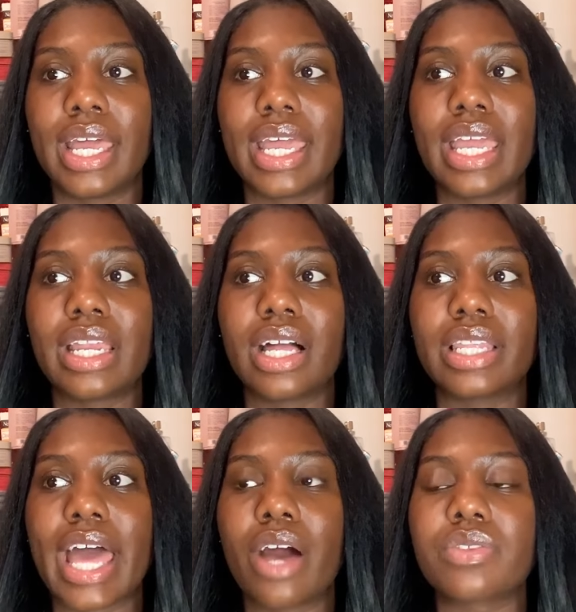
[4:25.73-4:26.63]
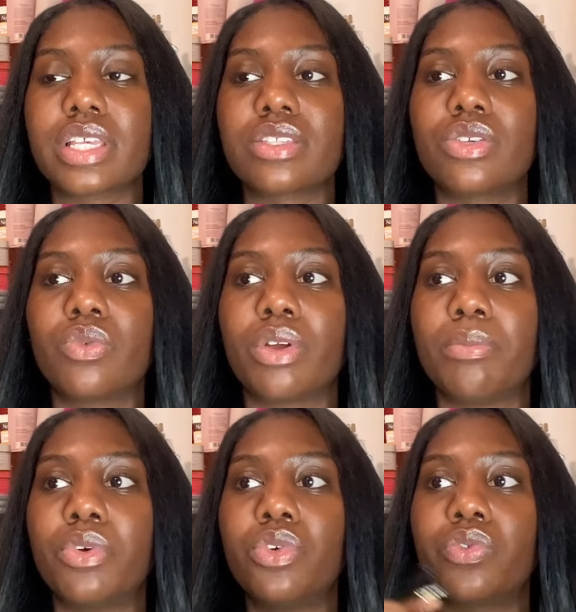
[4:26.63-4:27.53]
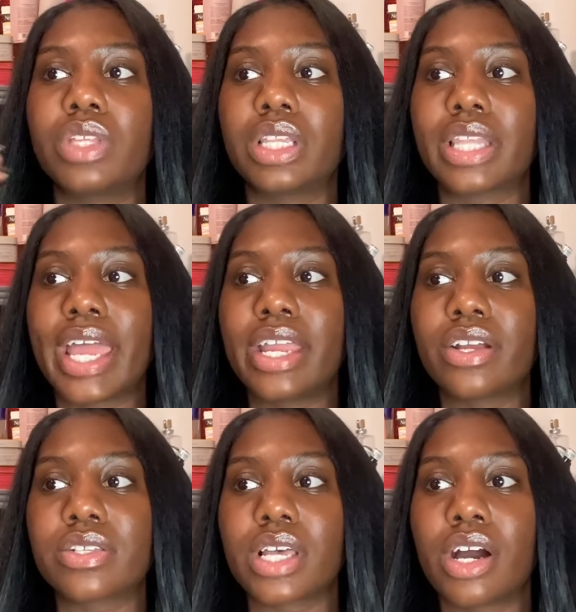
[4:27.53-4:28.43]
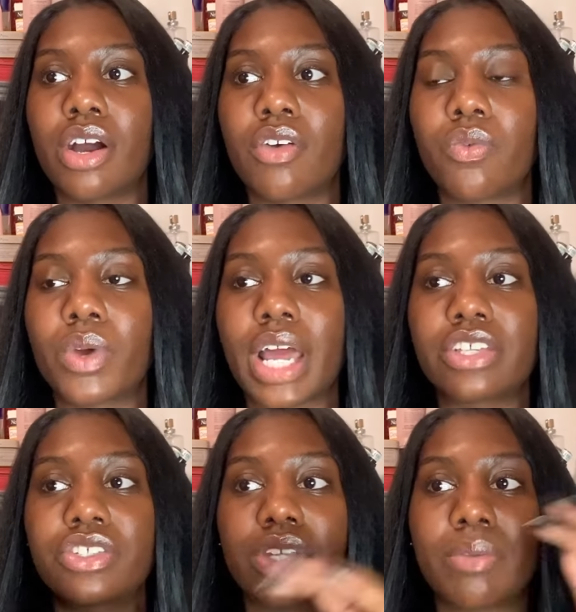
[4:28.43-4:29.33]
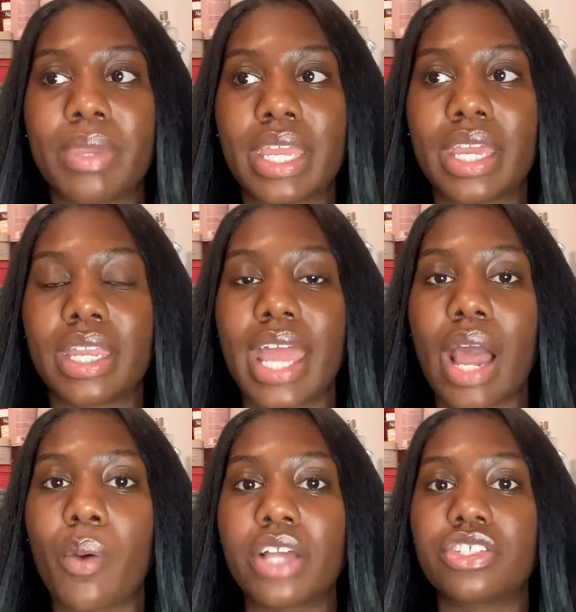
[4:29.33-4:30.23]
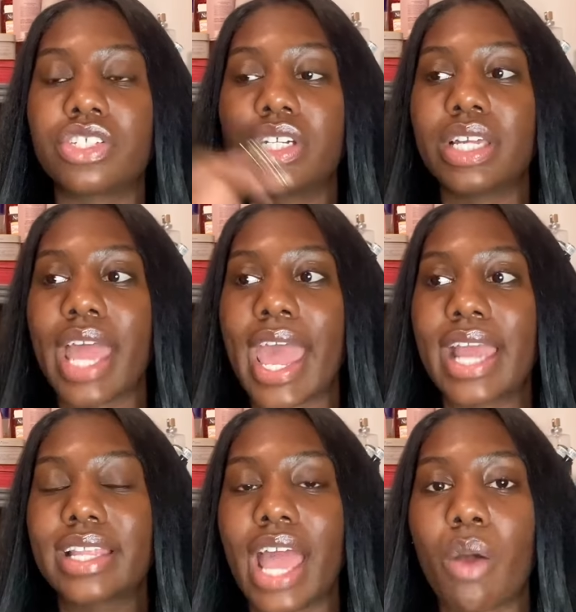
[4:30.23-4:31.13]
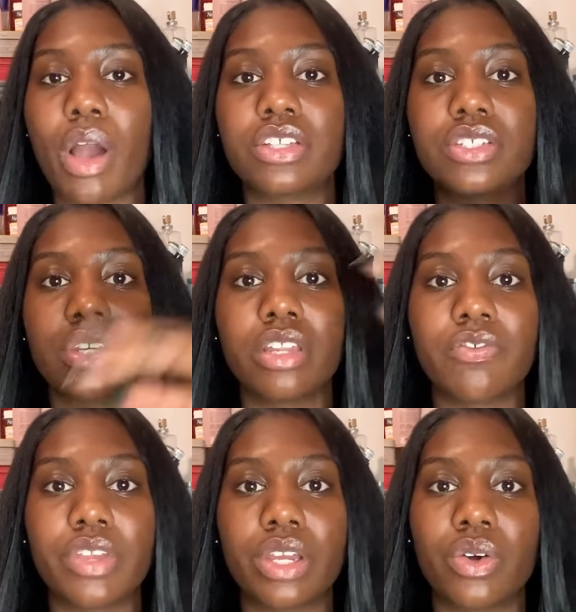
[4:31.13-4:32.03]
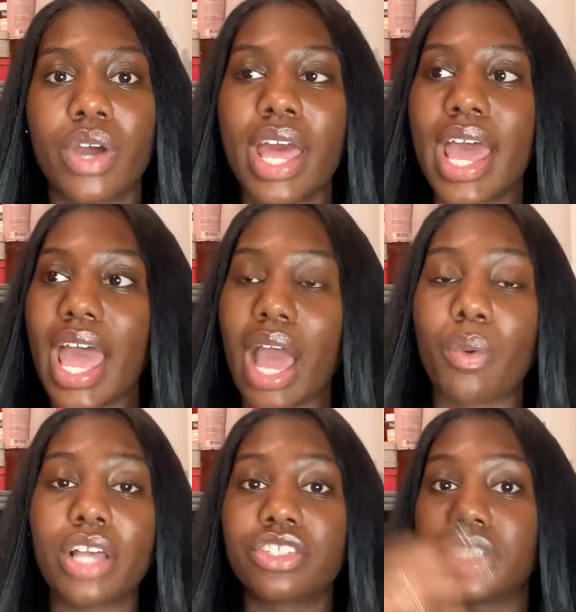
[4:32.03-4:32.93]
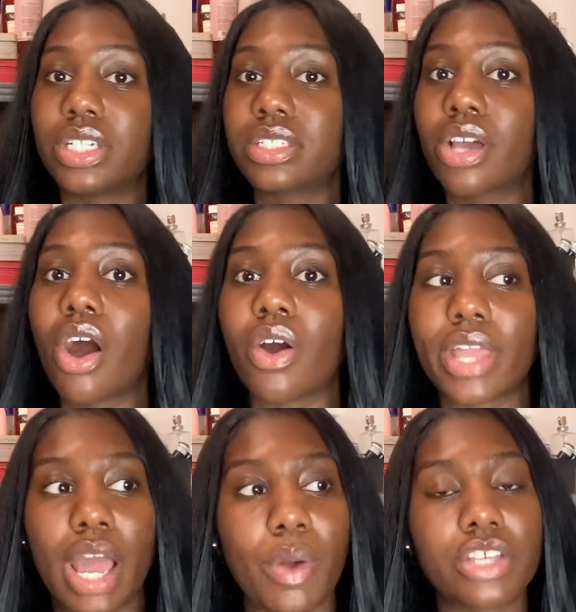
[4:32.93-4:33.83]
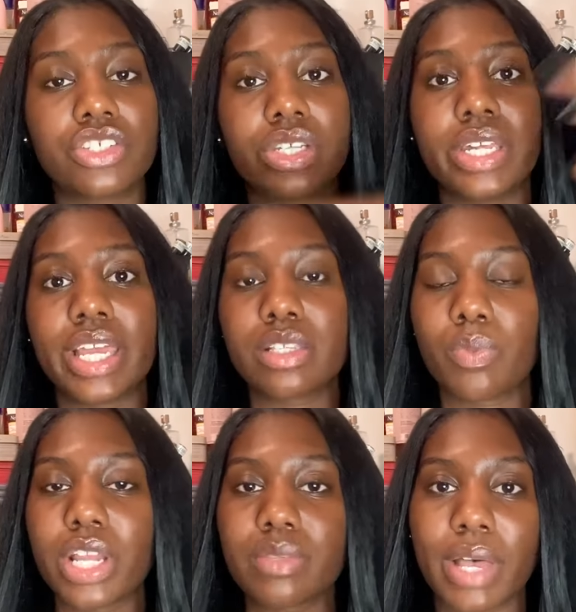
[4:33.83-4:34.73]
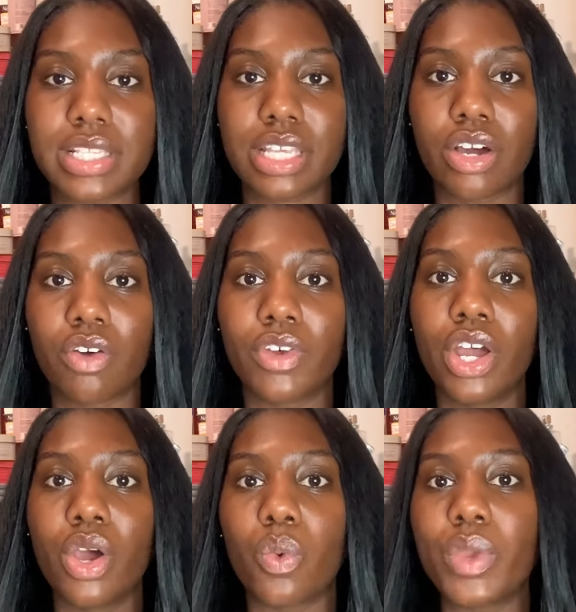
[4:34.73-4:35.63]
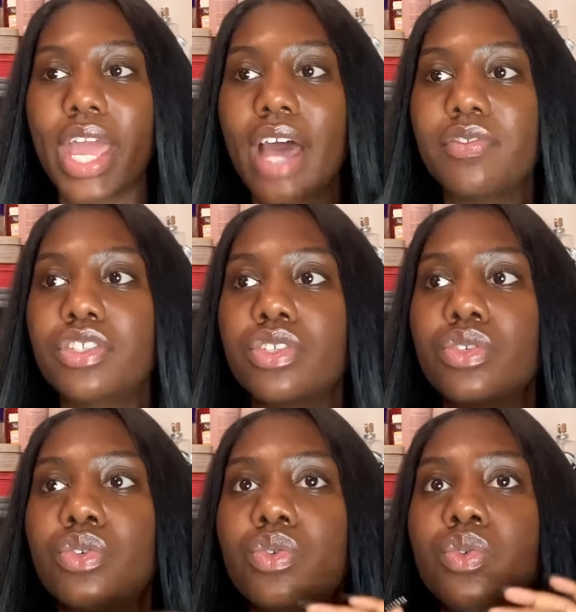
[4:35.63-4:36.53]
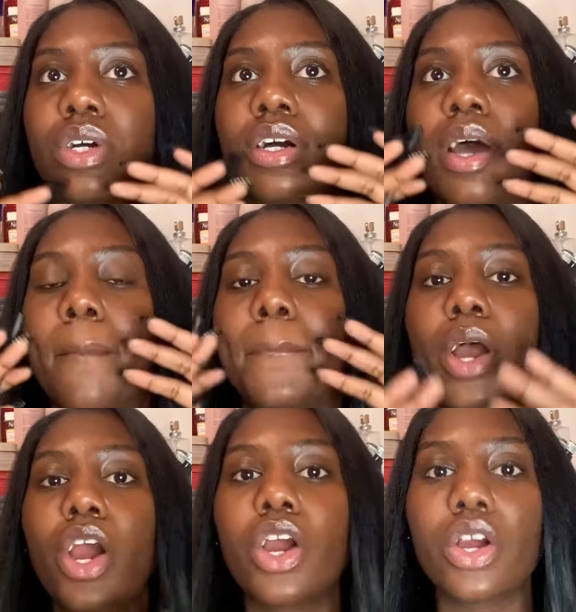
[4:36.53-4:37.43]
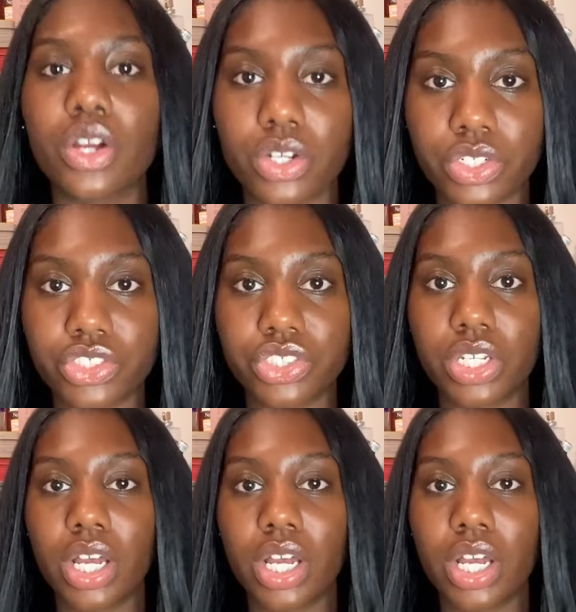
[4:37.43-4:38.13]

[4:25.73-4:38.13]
it allows us to remove the layers of what I should have been, how I should act, how I should feel, how I should talk, how I should express myself. We have to purge